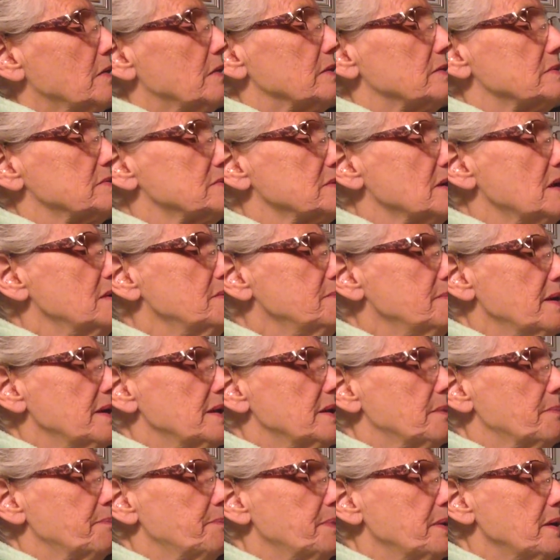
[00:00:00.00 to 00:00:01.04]
The sun
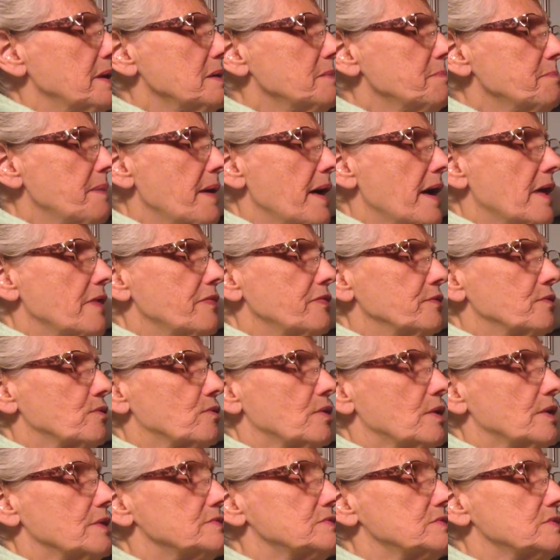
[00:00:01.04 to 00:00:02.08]
made a pink path
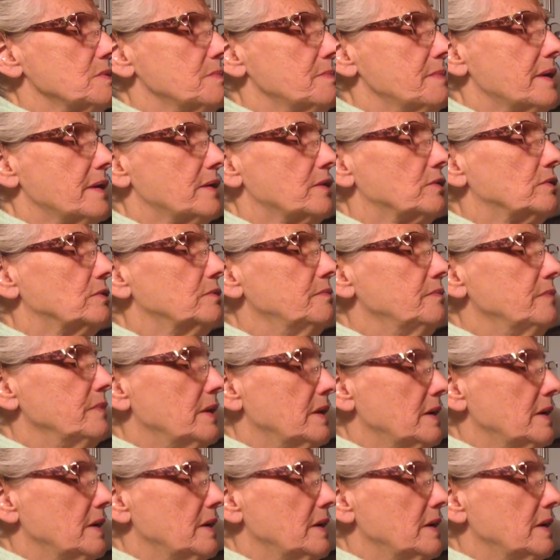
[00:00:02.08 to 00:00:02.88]
across the meadow